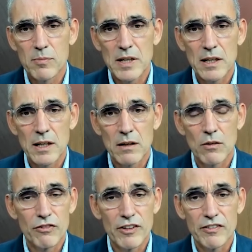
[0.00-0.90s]
meaning
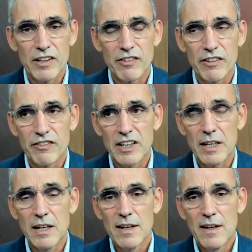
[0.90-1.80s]

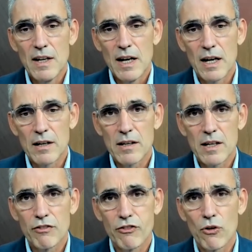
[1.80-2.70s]
50-50, and
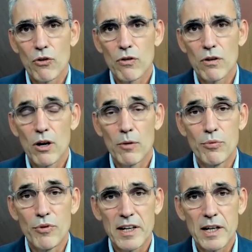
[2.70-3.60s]
therefore
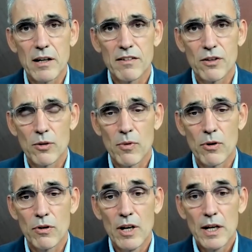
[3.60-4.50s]
bringing
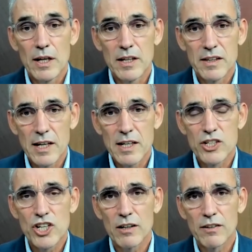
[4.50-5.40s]
some
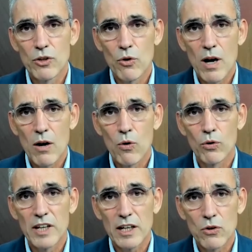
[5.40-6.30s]
intelligence, know-how,
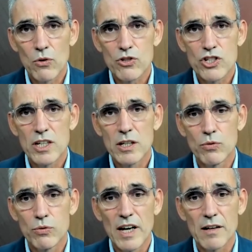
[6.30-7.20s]
technology
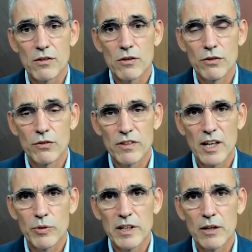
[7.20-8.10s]
together so
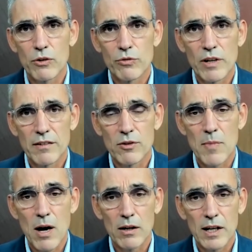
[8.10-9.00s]
that we can address the
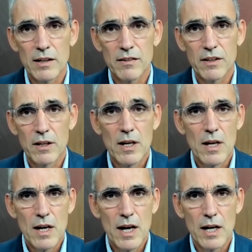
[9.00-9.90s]
markets.
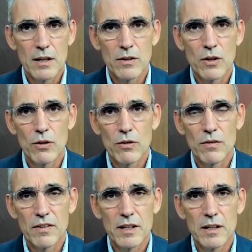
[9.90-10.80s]
And
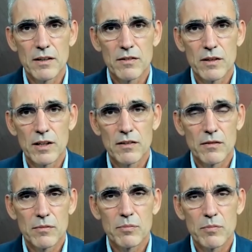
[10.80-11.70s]
then
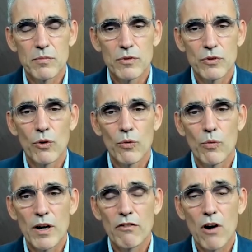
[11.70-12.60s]
it's
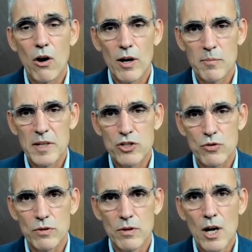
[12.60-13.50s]
one of our ambitions.